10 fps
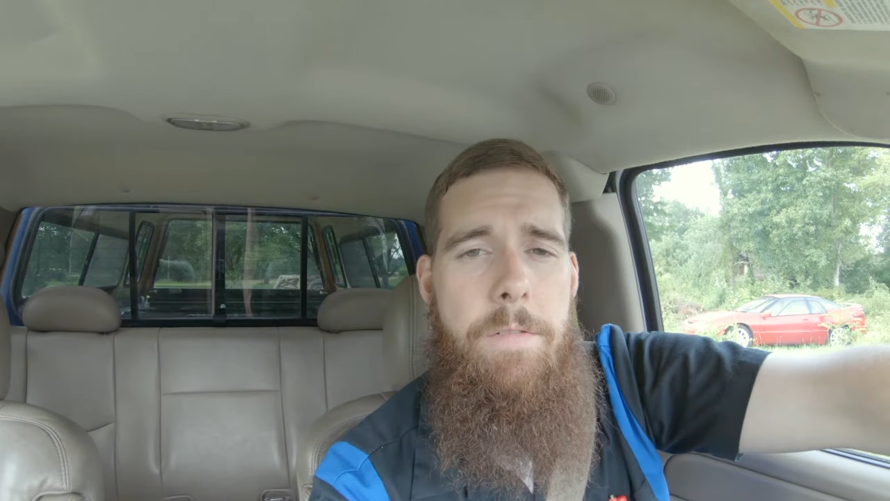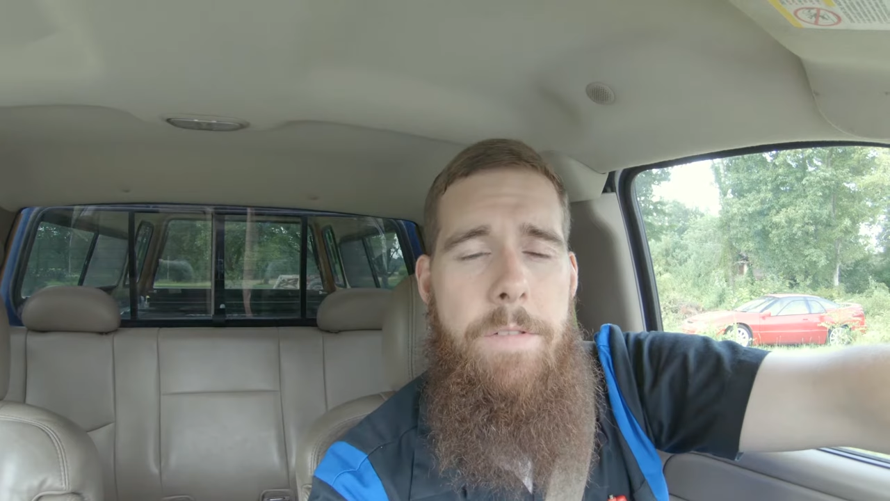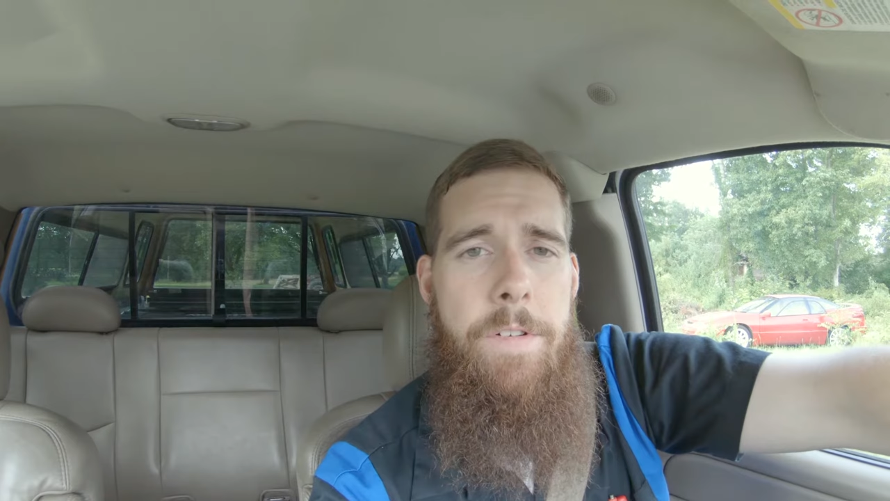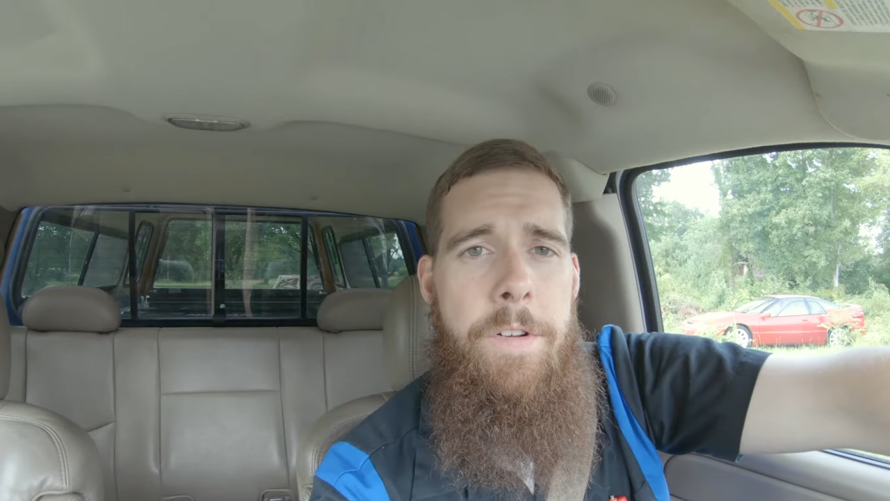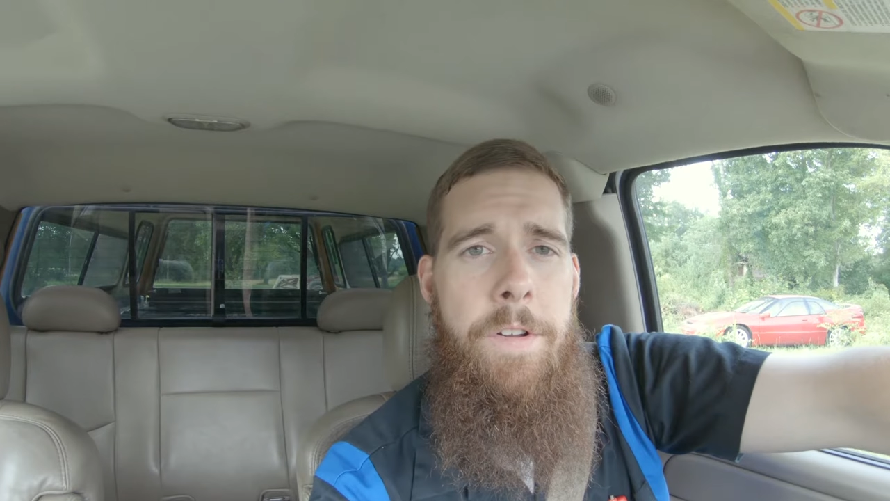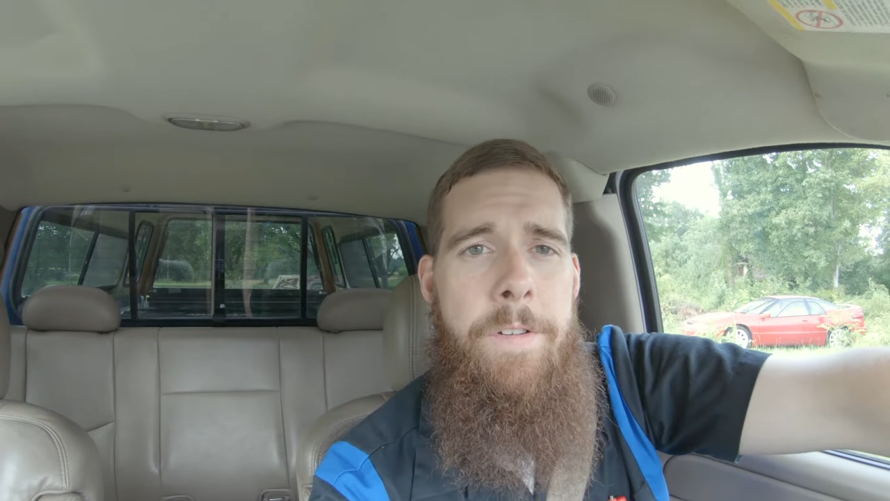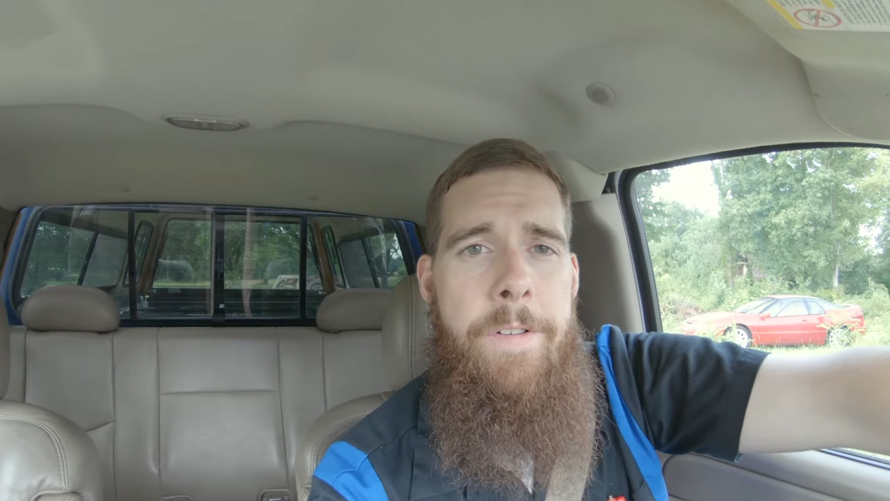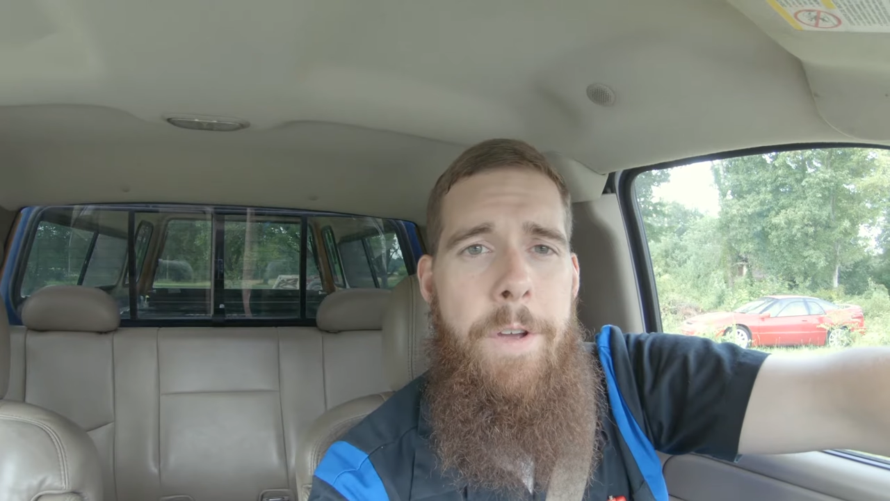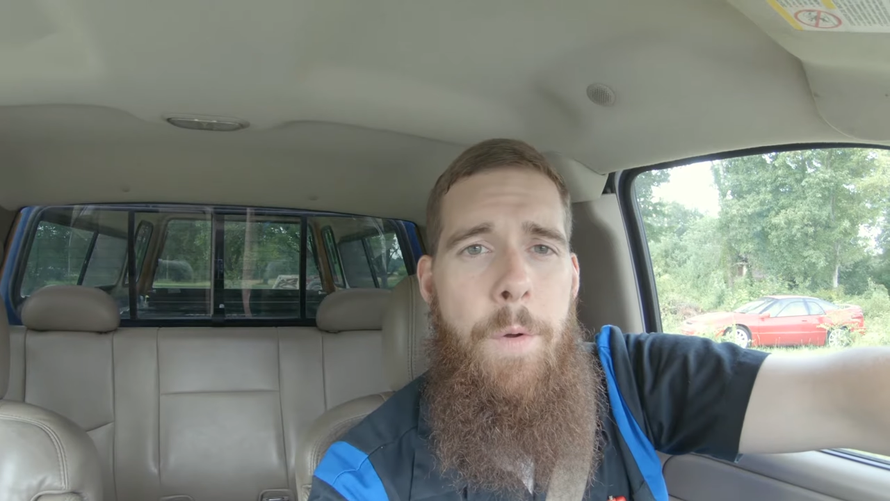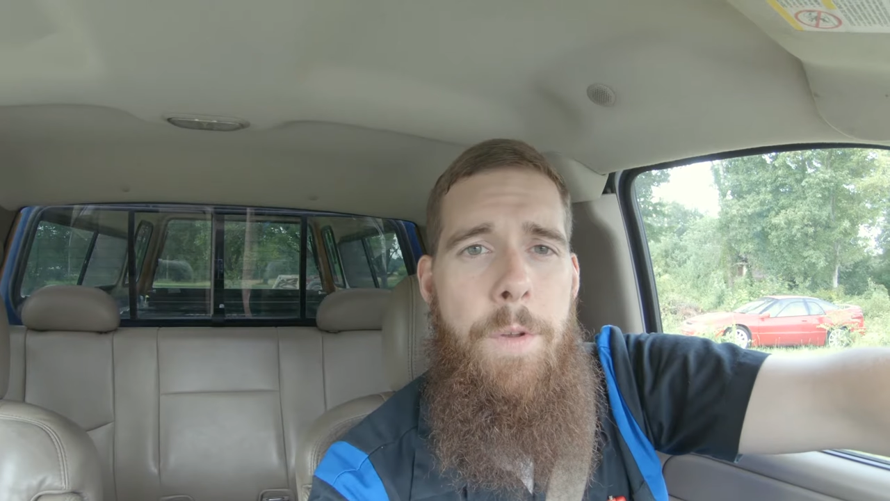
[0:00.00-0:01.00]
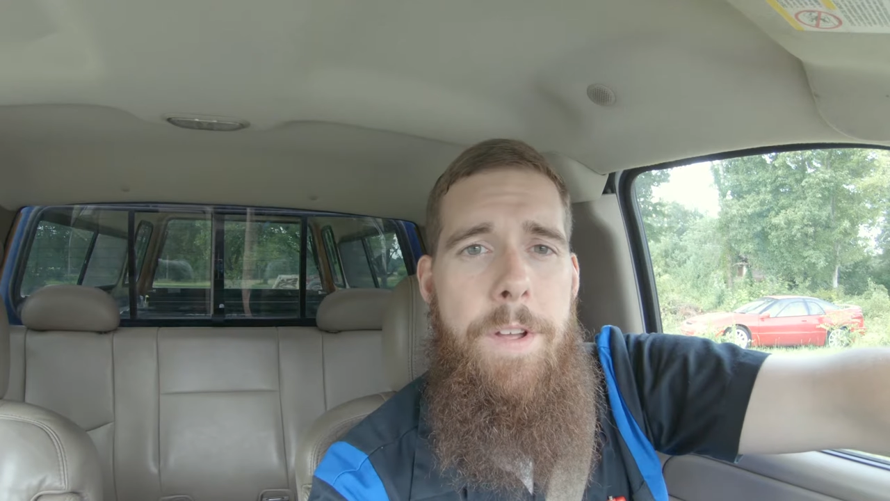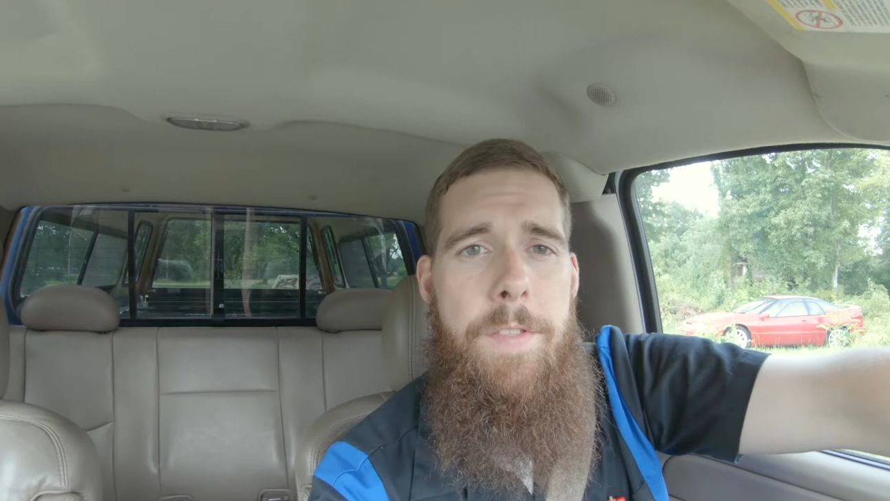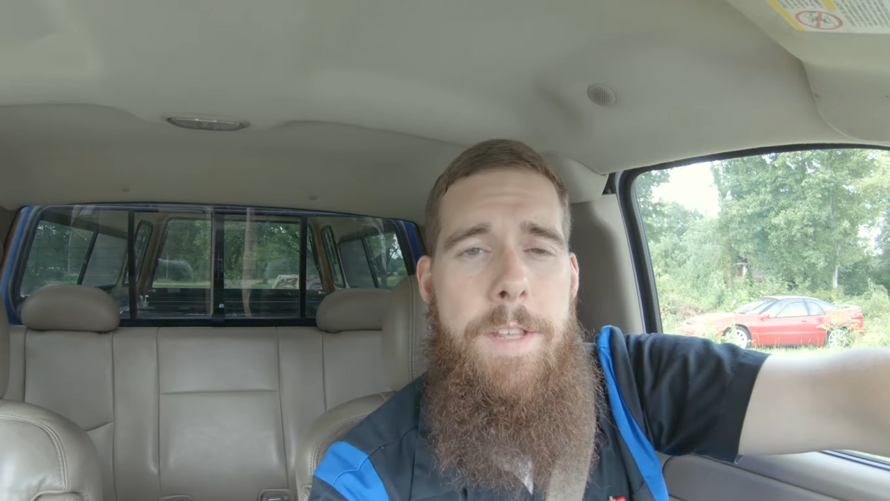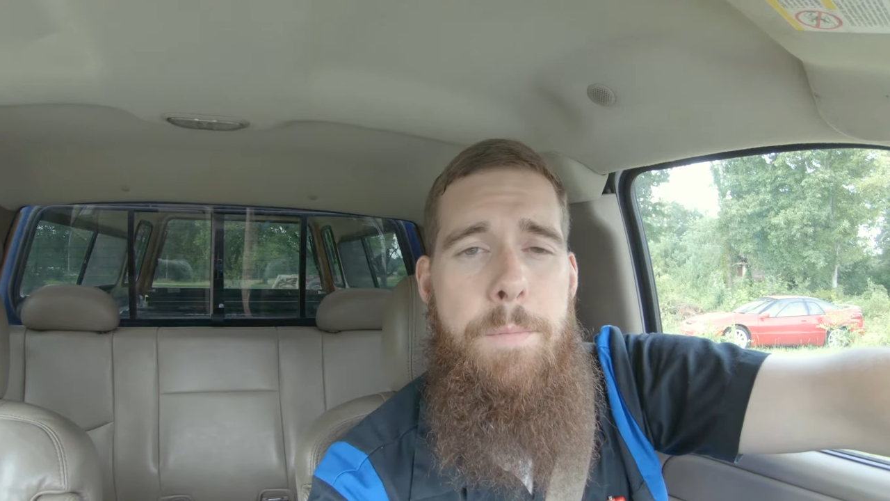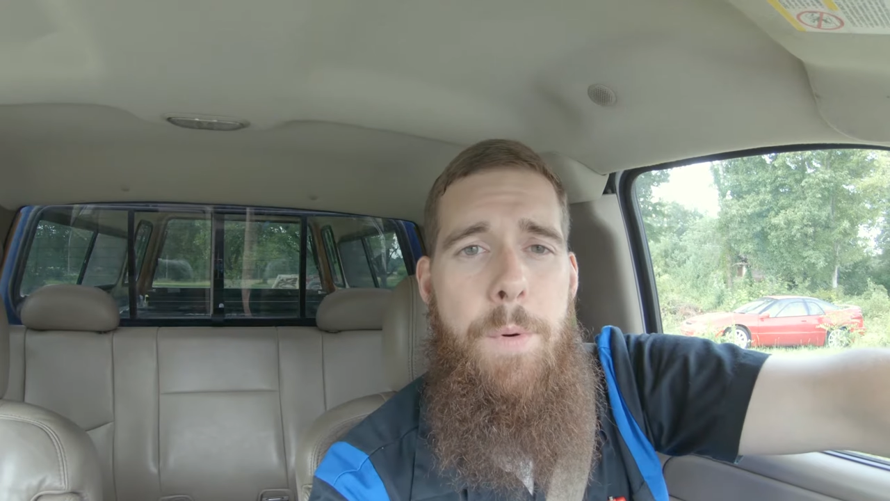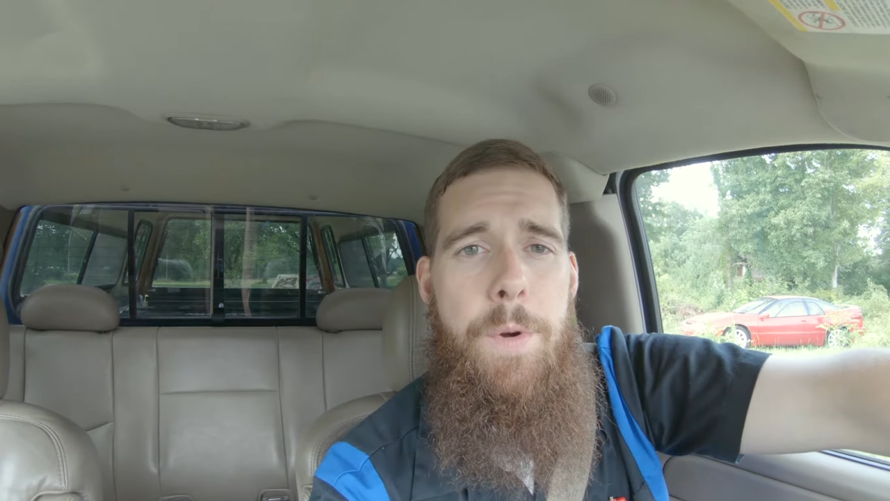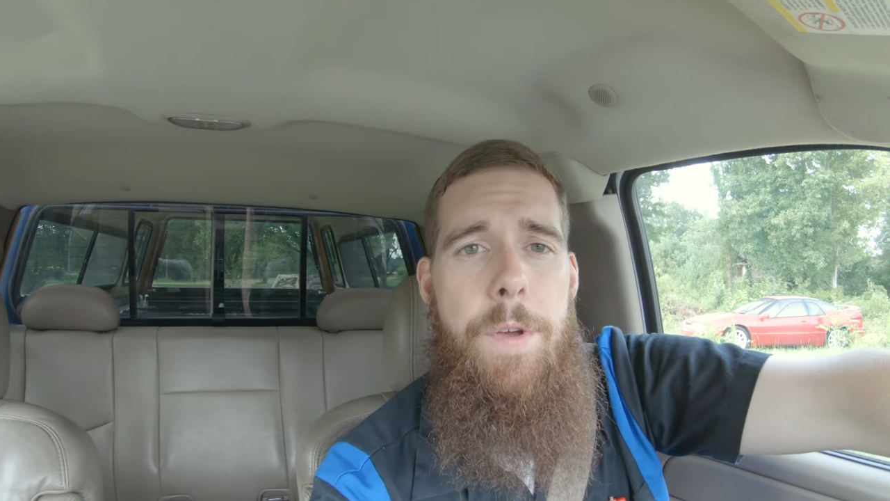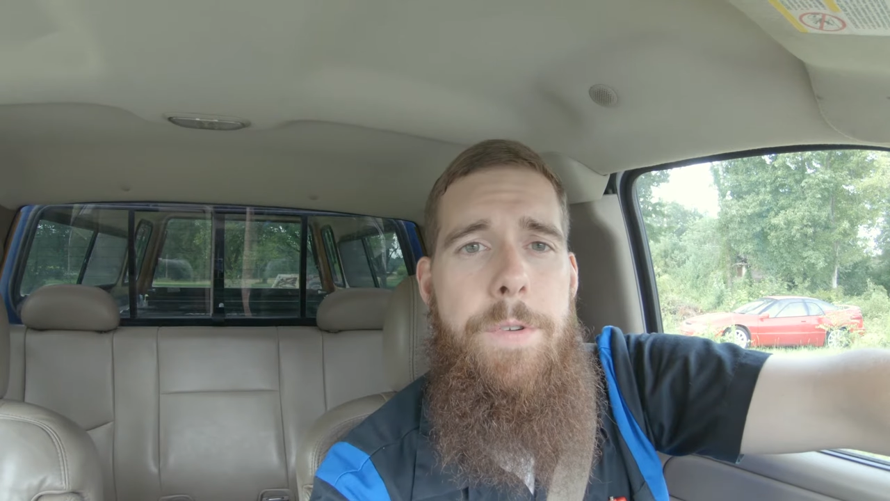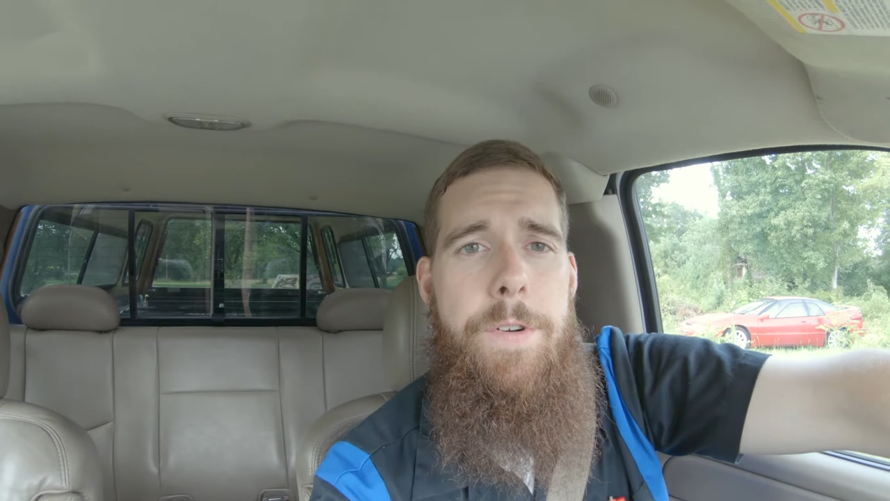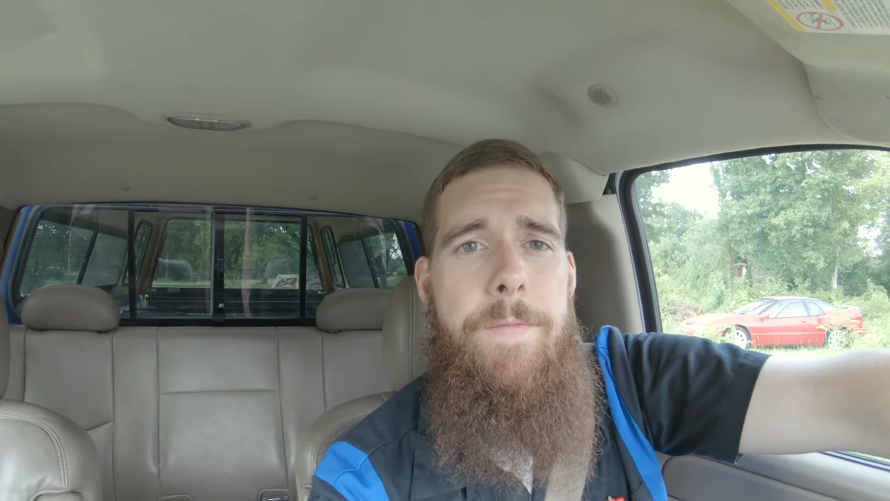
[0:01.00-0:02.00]
and go look at this
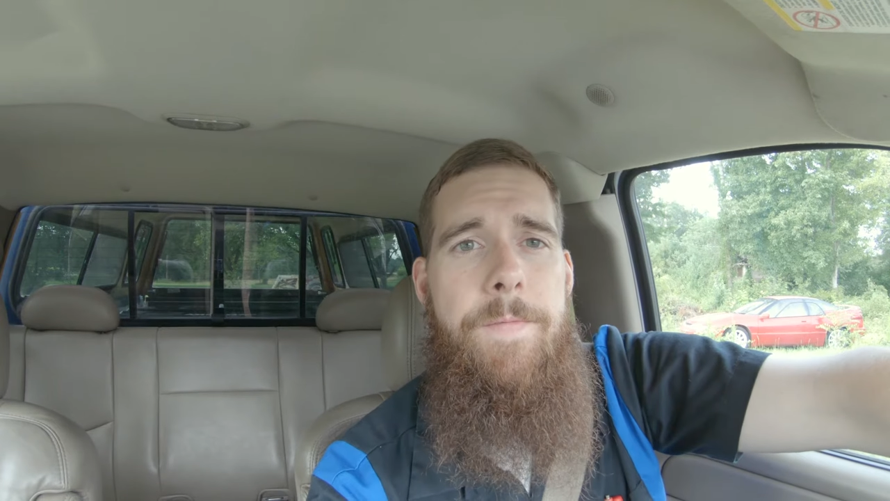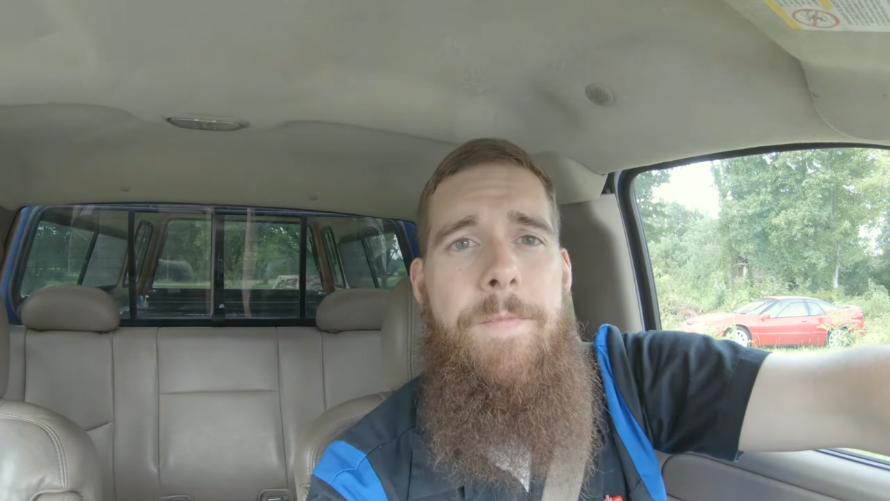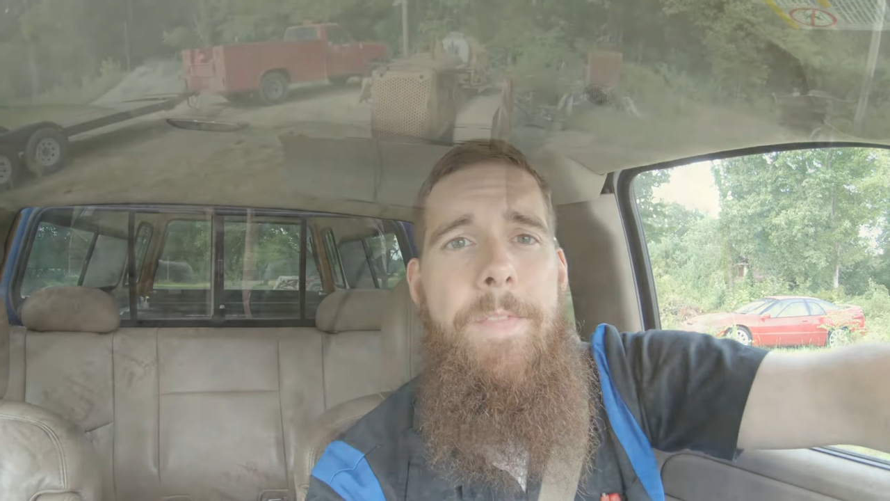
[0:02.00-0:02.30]
bulldozer.